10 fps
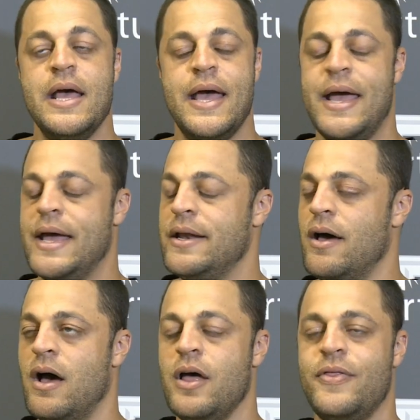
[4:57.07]
And
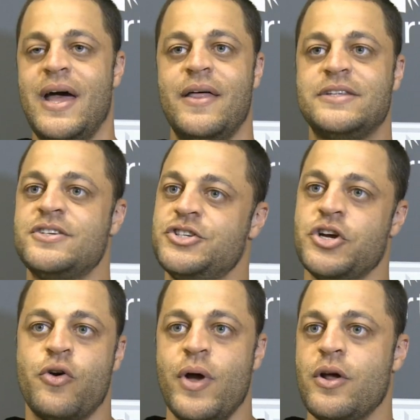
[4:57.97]
uh, that, that's such a
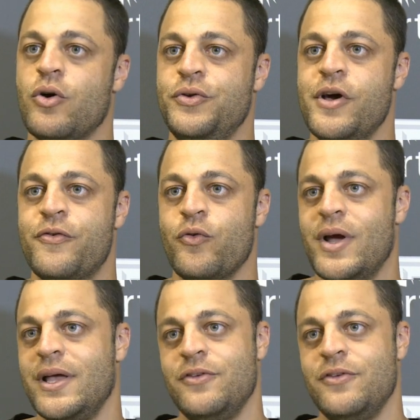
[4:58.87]
critical deal for Ricky.